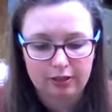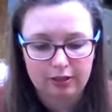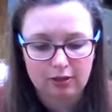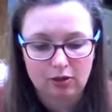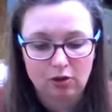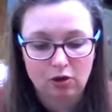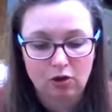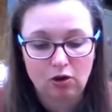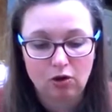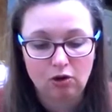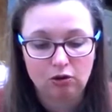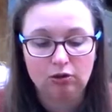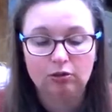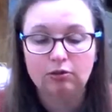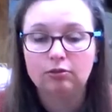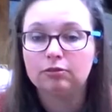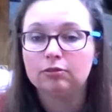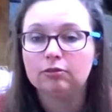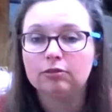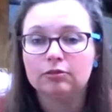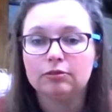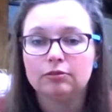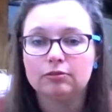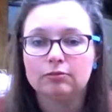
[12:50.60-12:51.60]
all
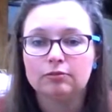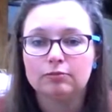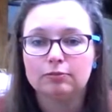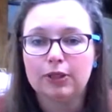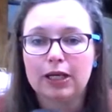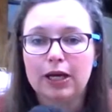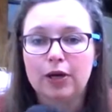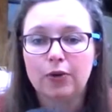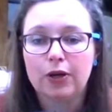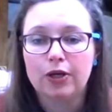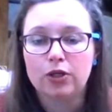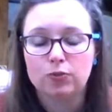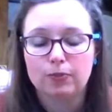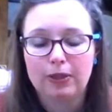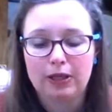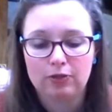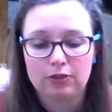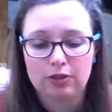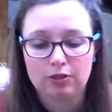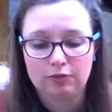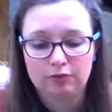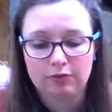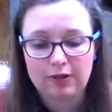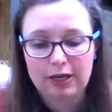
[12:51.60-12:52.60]
black Welsh
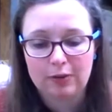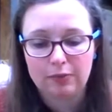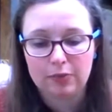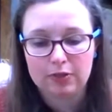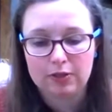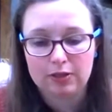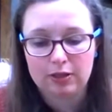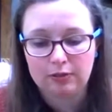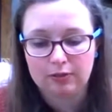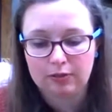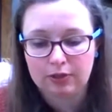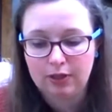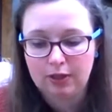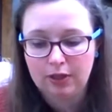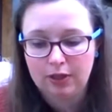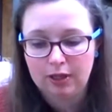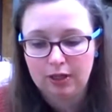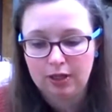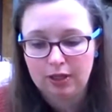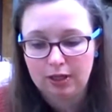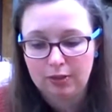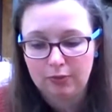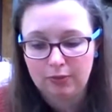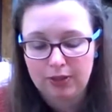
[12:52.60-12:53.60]
mountain fibres,
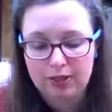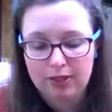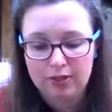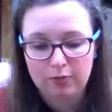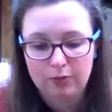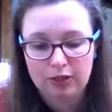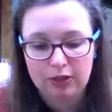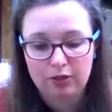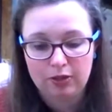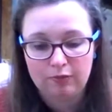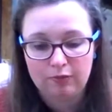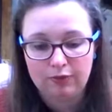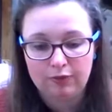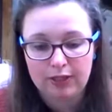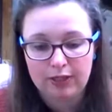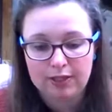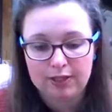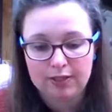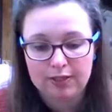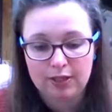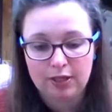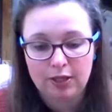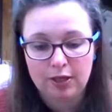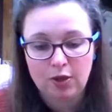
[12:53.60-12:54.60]
I'm yet to be
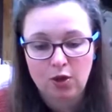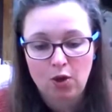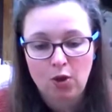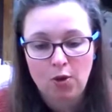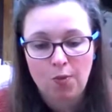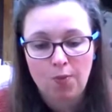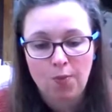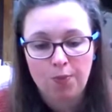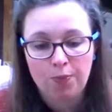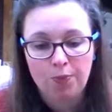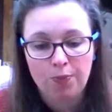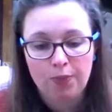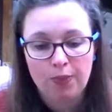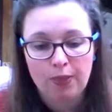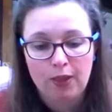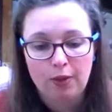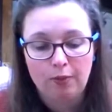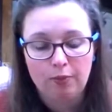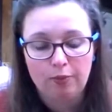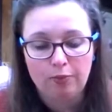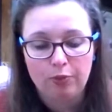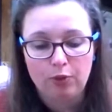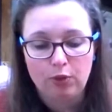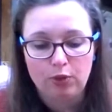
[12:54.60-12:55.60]
convinced.
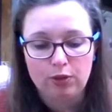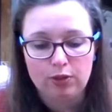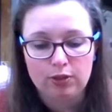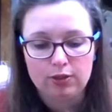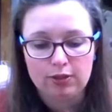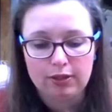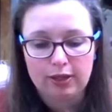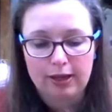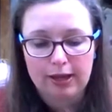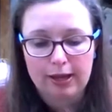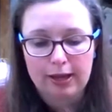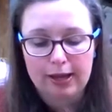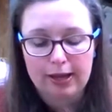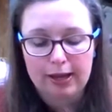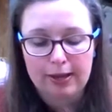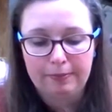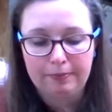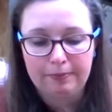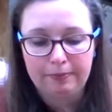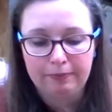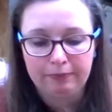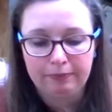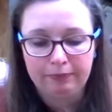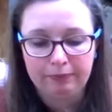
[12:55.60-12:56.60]
But
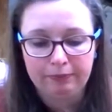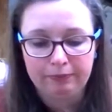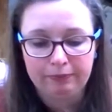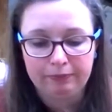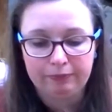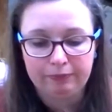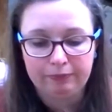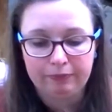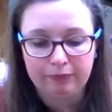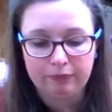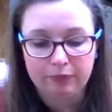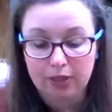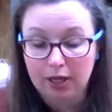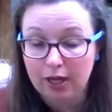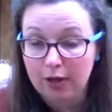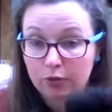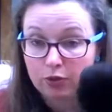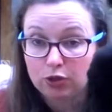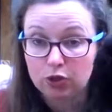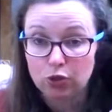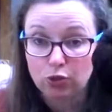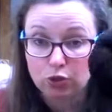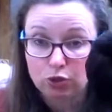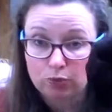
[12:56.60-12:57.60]
it
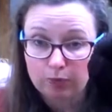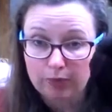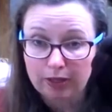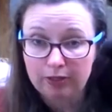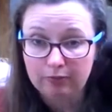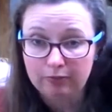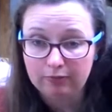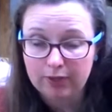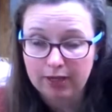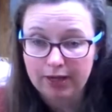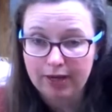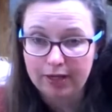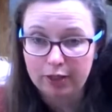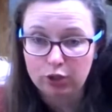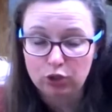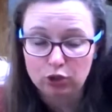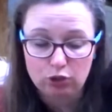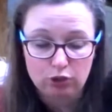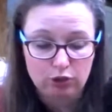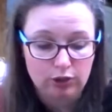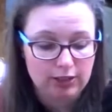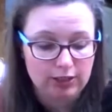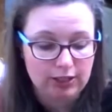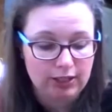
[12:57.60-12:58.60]
was a good spin. I
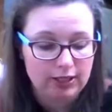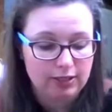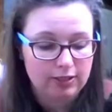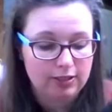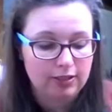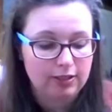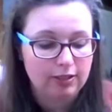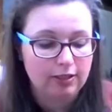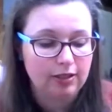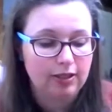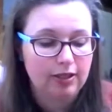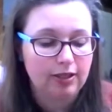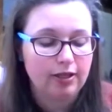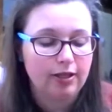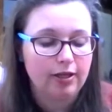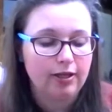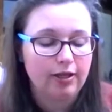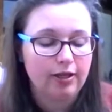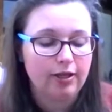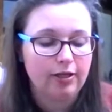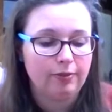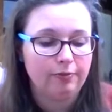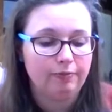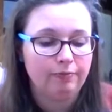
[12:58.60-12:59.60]
enjoyed it.
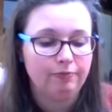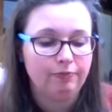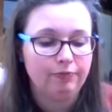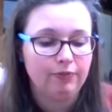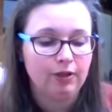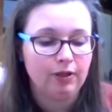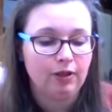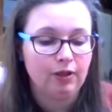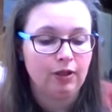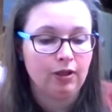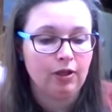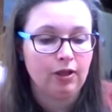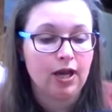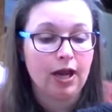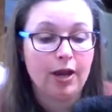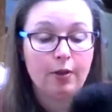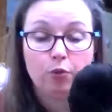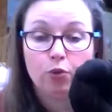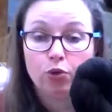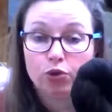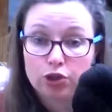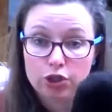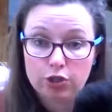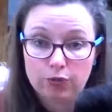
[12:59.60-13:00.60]
I
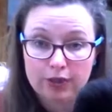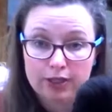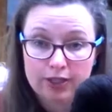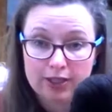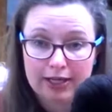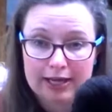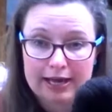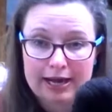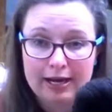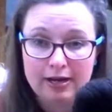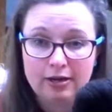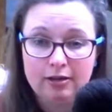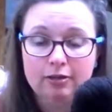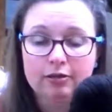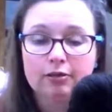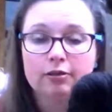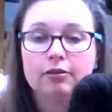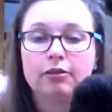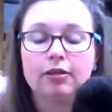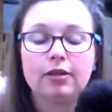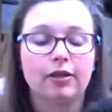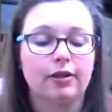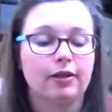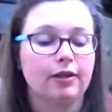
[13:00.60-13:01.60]
would do it again,
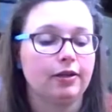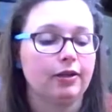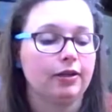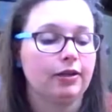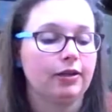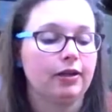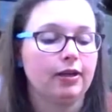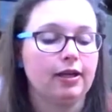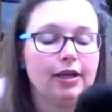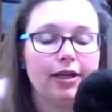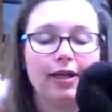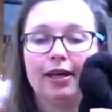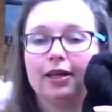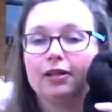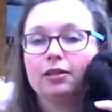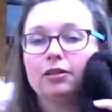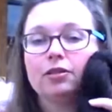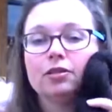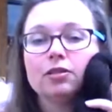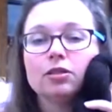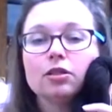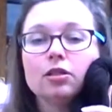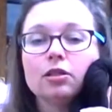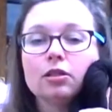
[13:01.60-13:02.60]

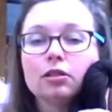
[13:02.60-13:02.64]
and